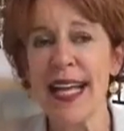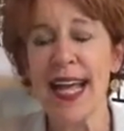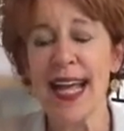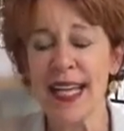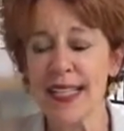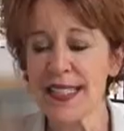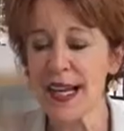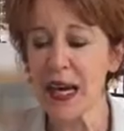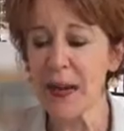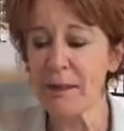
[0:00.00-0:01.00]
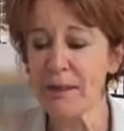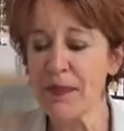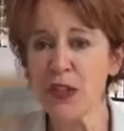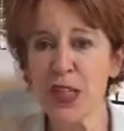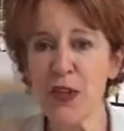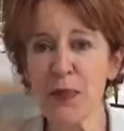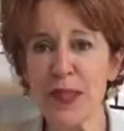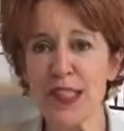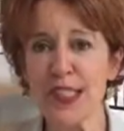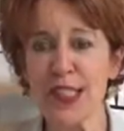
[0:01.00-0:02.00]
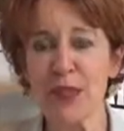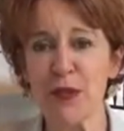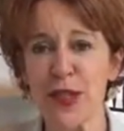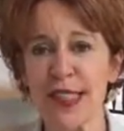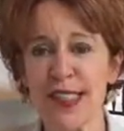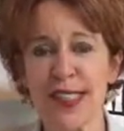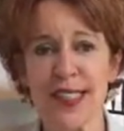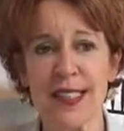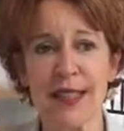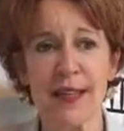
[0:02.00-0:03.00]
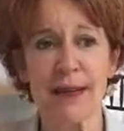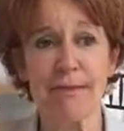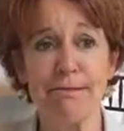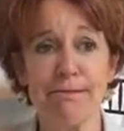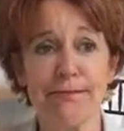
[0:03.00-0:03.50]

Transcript: And um, there's other businesses, for instance, um,